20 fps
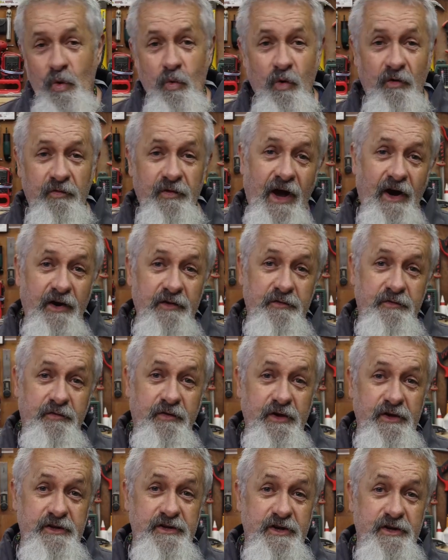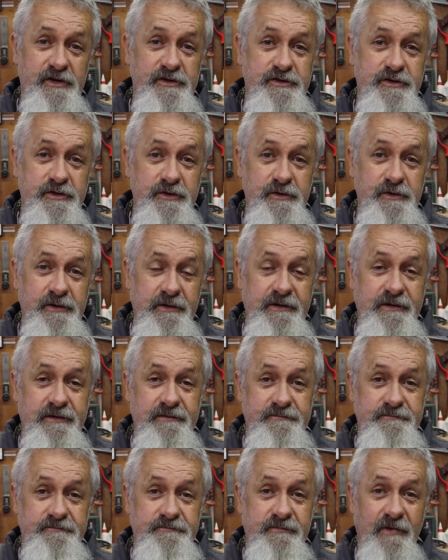without further ado,
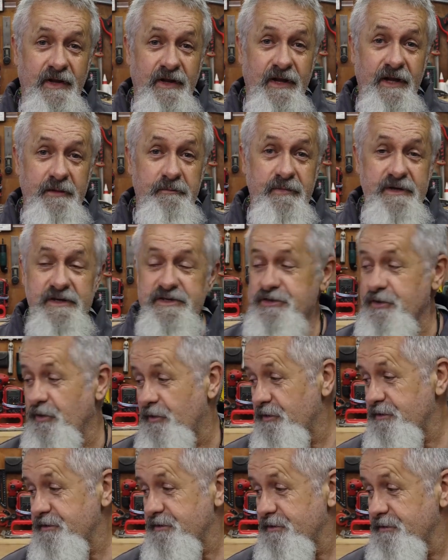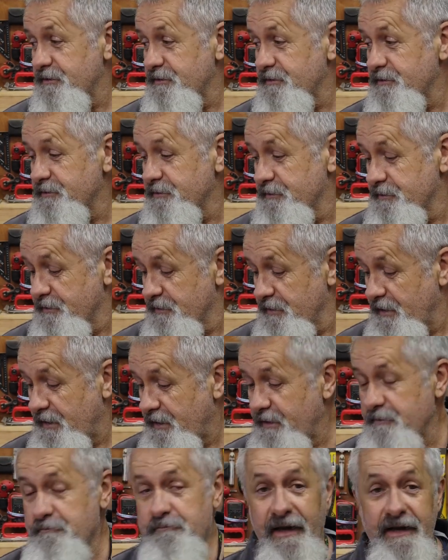let me start
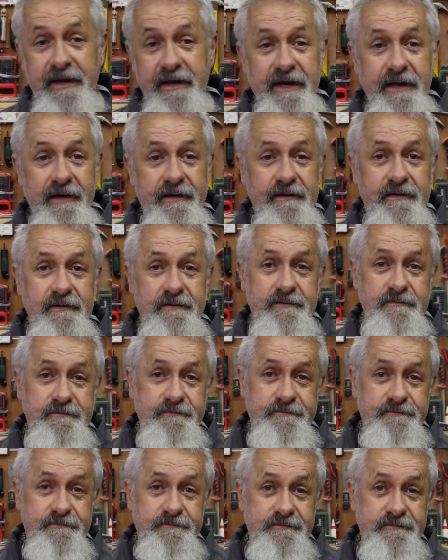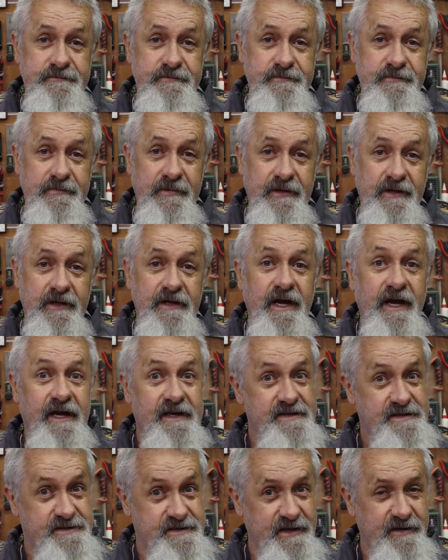unpacking
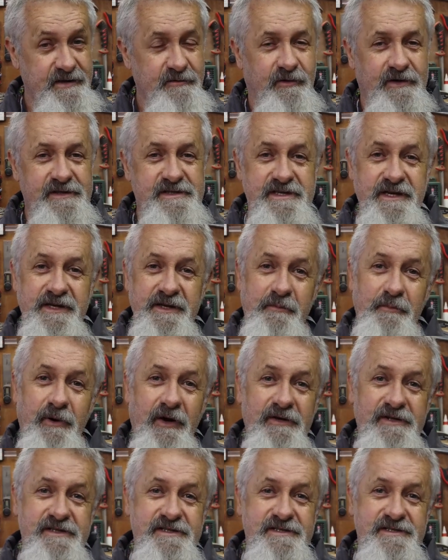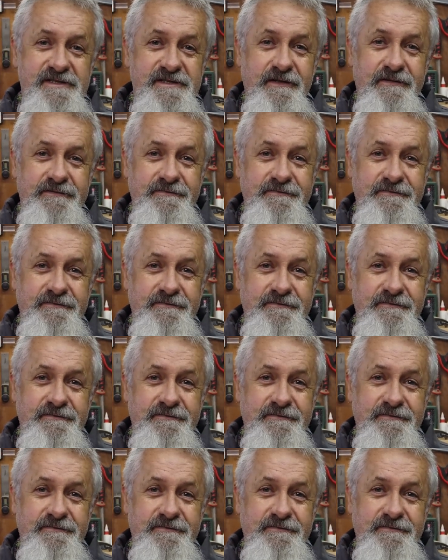and see what's in the box.